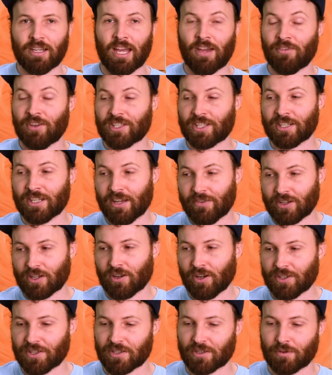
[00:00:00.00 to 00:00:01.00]
and there's another
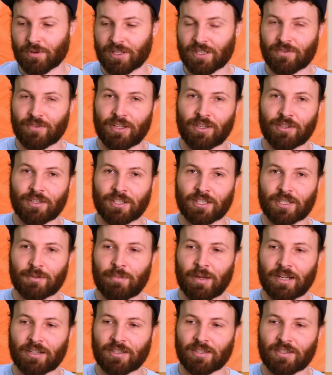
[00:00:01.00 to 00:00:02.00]
consequence that you'd
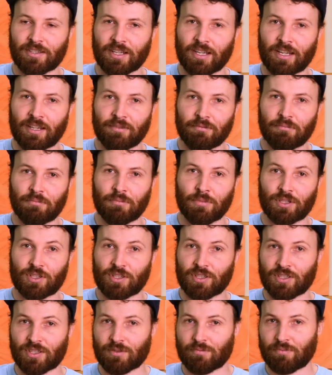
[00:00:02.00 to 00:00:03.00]
expect to see, which
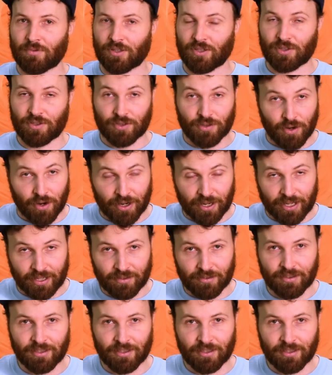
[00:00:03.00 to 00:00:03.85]
is concerning,